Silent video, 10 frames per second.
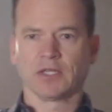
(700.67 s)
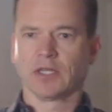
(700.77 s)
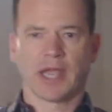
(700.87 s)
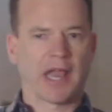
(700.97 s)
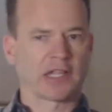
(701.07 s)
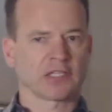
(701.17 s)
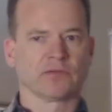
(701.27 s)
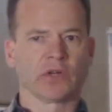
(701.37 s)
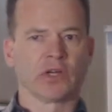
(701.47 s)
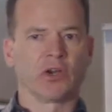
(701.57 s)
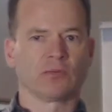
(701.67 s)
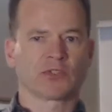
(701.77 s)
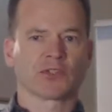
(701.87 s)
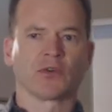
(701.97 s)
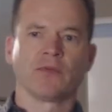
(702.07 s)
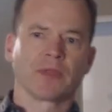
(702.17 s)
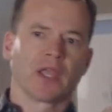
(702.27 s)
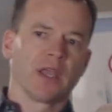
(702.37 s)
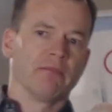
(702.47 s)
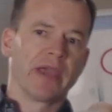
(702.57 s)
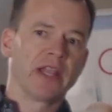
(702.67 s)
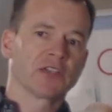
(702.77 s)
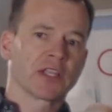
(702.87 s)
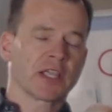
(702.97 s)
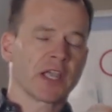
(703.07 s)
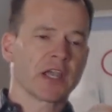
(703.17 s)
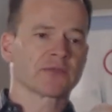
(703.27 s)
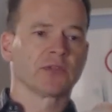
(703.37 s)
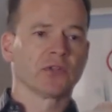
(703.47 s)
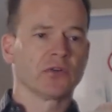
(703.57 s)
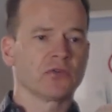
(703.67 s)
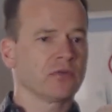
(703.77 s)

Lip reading: Asking for help. So managing cash flow,